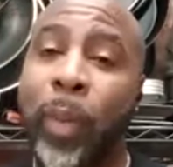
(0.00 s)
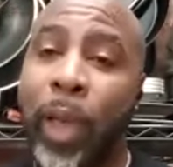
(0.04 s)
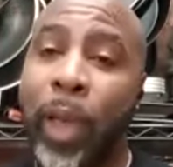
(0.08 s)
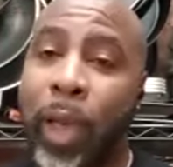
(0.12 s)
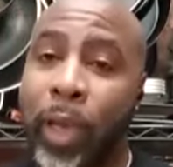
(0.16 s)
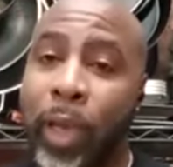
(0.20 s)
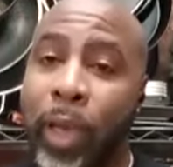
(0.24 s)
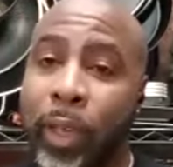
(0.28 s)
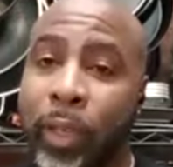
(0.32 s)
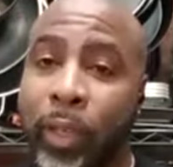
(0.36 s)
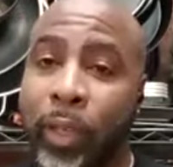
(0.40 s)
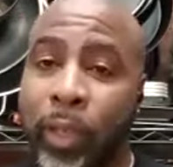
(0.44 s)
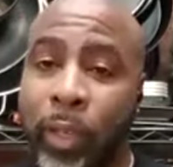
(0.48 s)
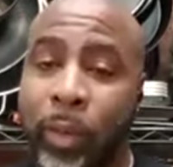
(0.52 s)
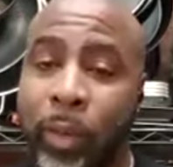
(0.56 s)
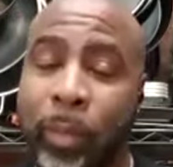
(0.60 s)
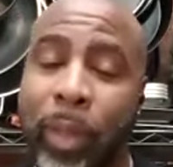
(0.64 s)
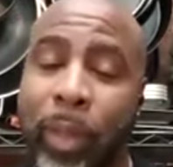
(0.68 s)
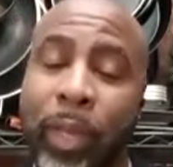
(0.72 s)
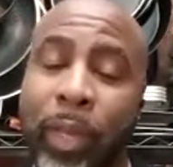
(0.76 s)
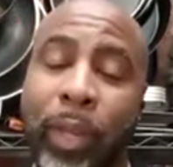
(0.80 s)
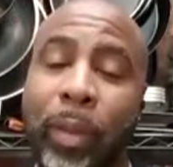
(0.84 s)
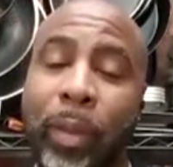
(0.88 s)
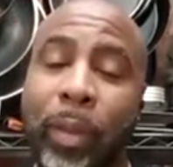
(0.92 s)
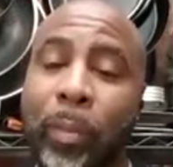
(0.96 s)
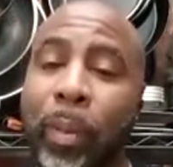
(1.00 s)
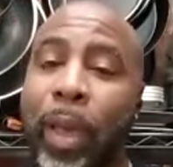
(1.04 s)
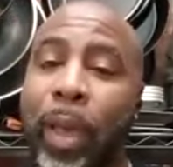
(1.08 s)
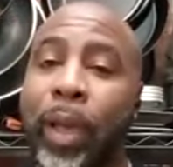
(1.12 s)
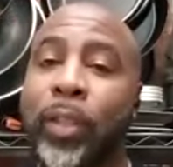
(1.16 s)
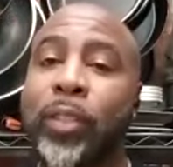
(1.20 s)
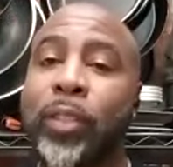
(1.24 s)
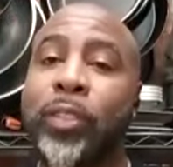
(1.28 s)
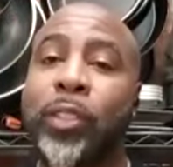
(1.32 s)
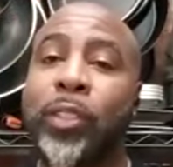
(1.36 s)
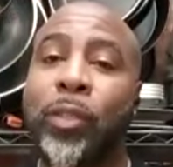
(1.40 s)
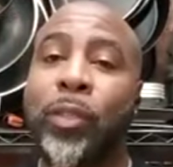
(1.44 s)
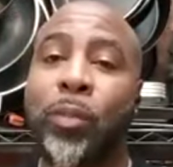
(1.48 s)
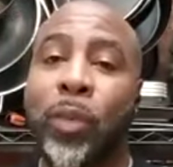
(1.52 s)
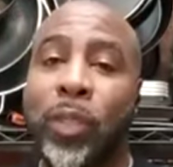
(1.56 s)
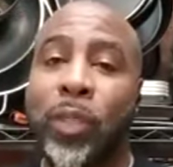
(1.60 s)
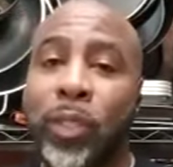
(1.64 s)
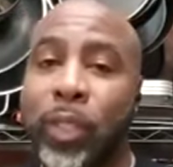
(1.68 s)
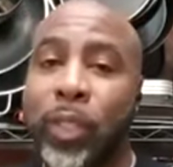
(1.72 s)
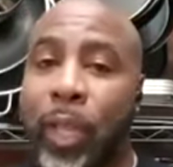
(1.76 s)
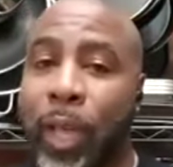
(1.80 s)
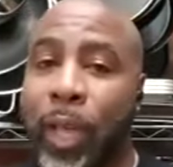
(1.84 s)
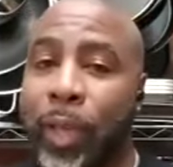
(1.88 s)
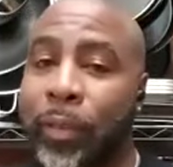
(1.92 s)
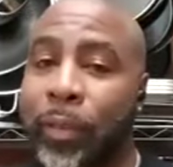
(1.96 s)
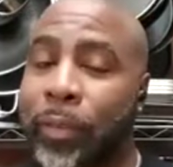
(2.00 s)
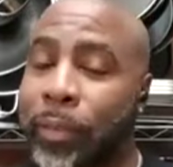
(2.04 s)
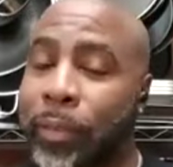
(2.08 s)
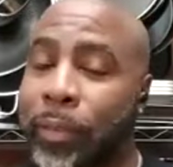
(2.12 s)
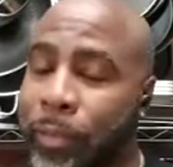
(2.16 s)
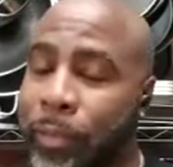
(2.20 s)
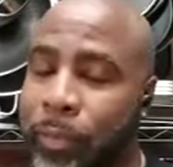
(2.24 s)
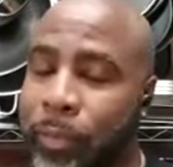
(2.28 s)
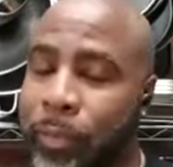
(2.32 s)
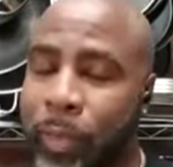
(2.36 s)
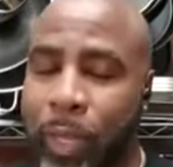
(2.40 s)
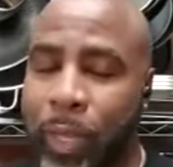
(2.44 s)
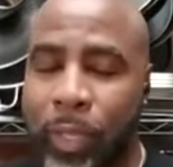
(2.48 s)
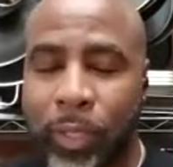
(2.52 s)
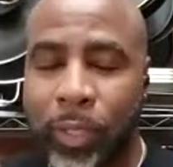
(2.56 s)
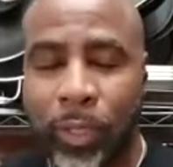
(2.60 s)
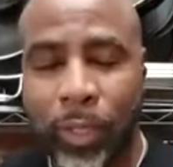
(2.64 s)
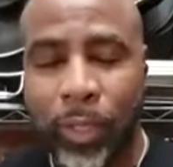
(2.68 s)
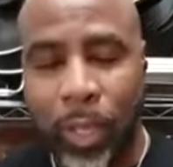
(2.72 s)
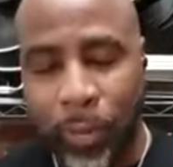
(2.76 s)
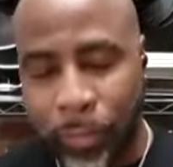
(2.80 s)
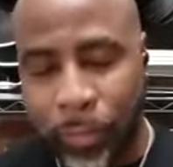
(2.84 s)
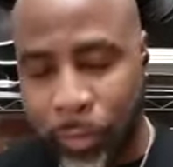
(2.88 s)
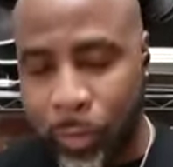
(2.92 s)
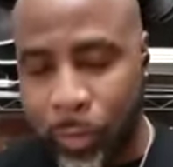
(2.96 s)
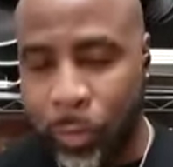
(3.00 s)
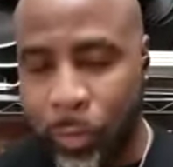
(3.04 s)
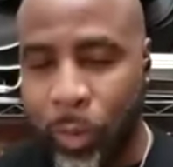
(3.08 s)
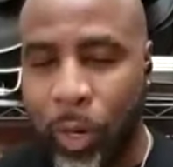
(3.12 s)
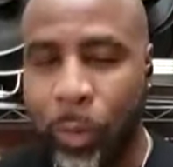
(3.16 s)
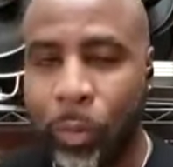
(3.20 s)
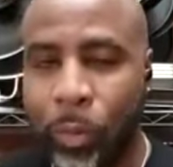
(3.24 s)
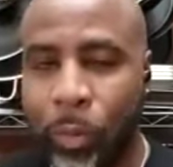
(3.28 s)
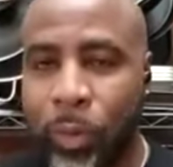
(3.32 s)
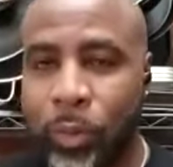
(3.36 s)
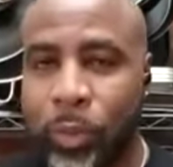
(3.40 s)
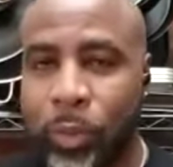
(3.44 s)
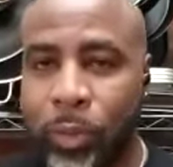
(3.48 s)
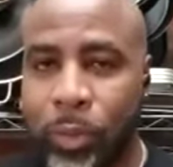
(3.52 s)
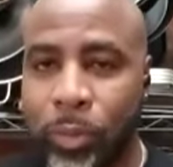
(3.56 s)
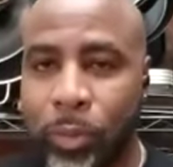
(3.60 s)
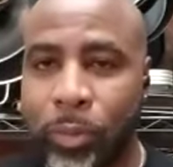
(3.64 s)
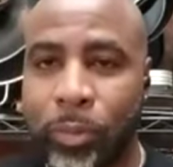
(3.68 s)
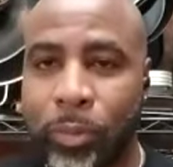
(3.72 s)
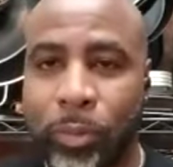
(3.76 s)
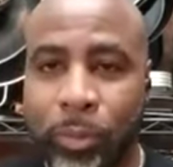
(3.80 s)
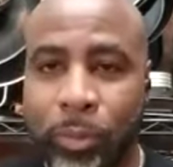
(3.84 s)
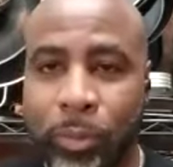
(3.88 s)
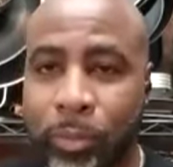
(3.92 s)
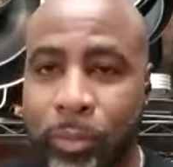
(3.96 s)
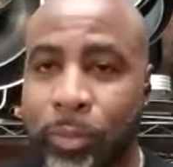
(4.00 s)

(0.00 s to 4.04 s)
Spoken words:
back and make an impact on someone's life, that is definitely what I want to do.